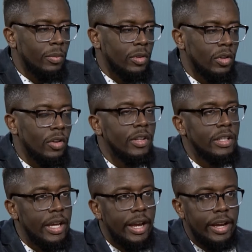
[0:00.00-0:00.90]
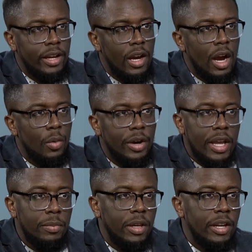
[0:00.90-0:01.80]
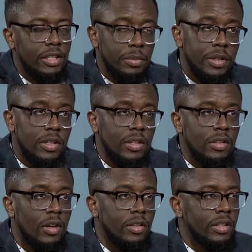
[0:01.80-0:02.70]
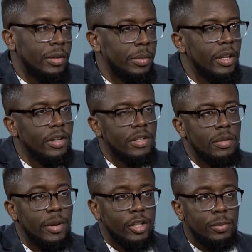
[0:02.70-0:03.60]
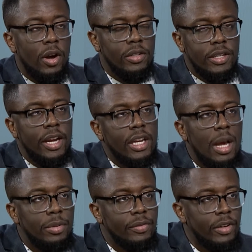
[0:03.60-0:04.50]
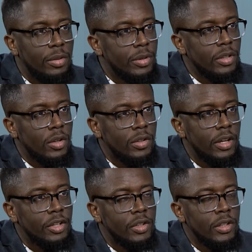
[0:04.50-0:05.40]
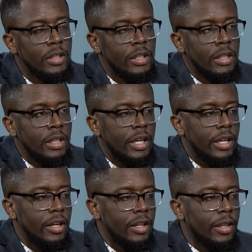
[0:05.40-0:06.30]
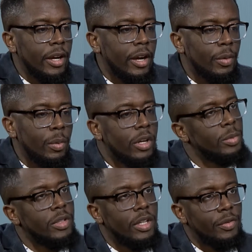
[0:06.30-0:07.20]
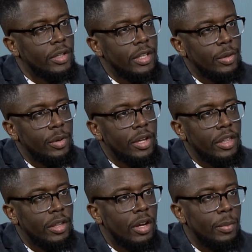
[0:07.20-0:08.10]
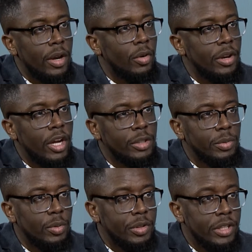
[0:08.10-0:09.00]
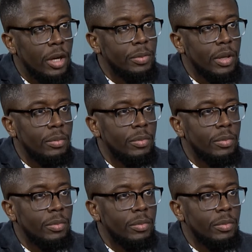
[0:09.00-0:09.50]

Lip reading: during the day, I work at MEDA as a business consultant, and MEDA is the Metropolitan Economic Development Association. And there we work specifically with minority entrepreneurs to help them